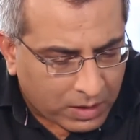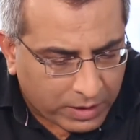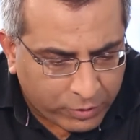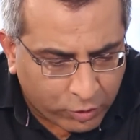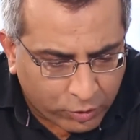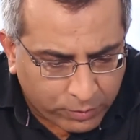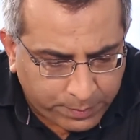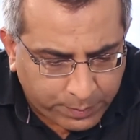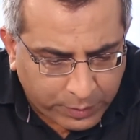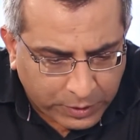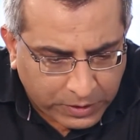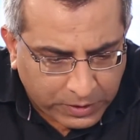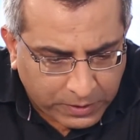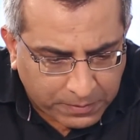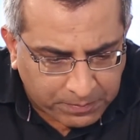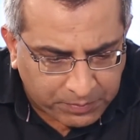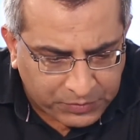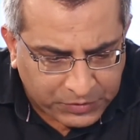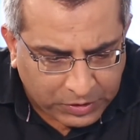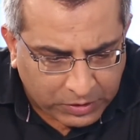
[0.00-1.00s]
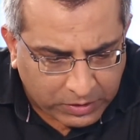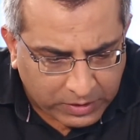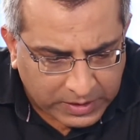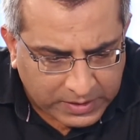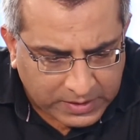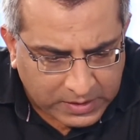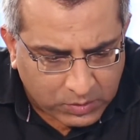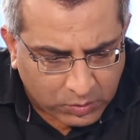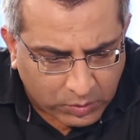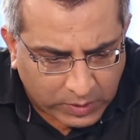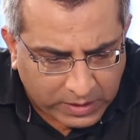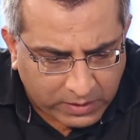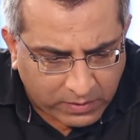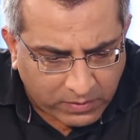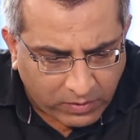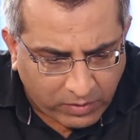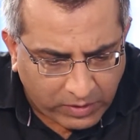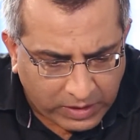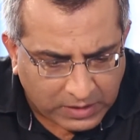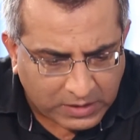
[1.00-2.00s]
Anup, it's
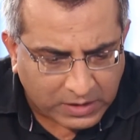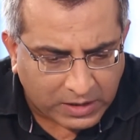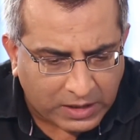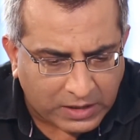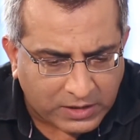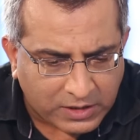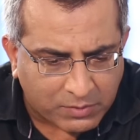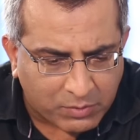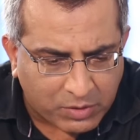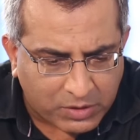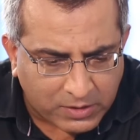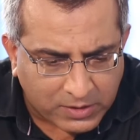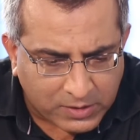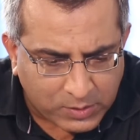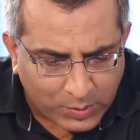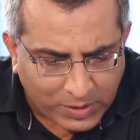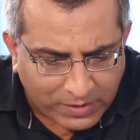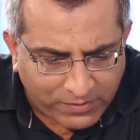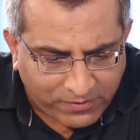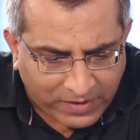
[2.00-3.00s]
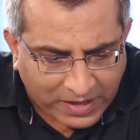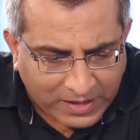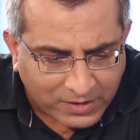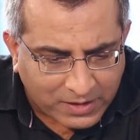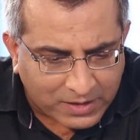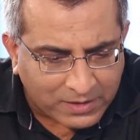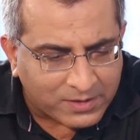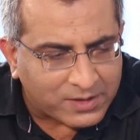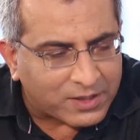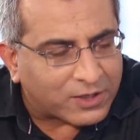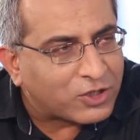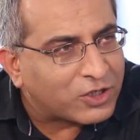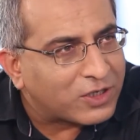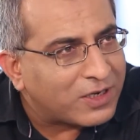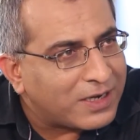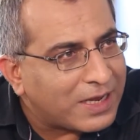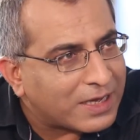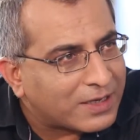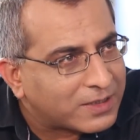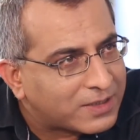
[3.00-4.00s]
worth reiterating because we are fighting such a
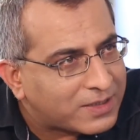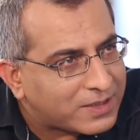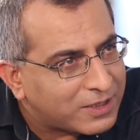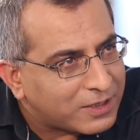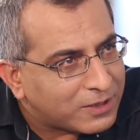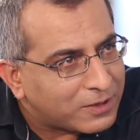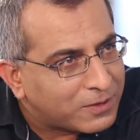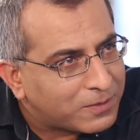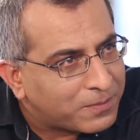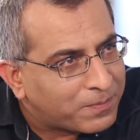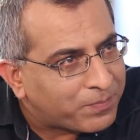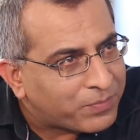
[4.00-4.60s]
legacy,